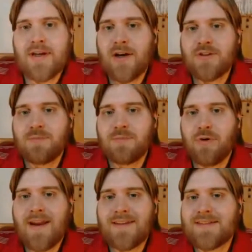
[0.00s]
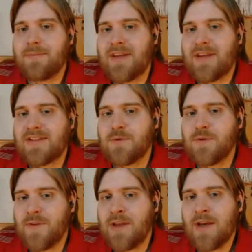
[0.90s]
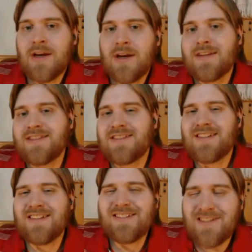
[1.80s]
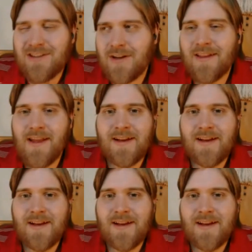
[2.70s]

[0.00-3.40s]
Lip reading: Chris Pratt is going to be in this movie. This is looking like...